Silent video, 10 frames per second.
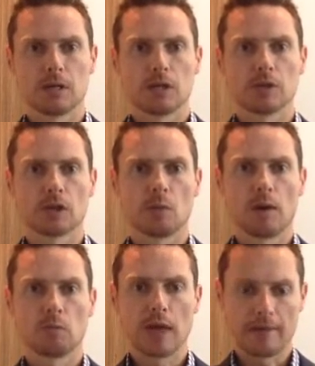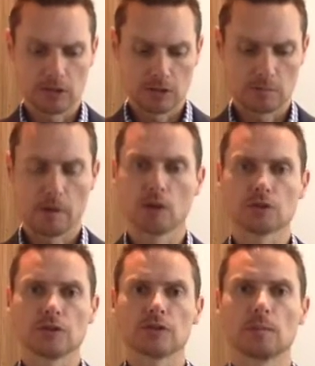You see, when we have a disc bulge
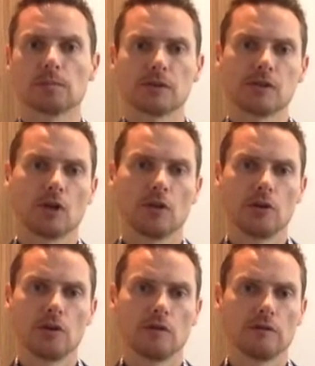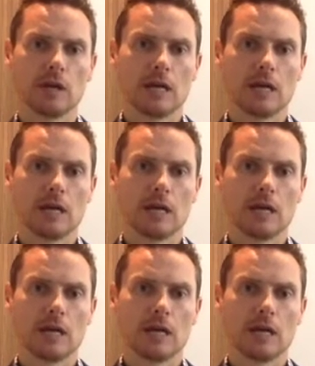that's compressing on the nerve,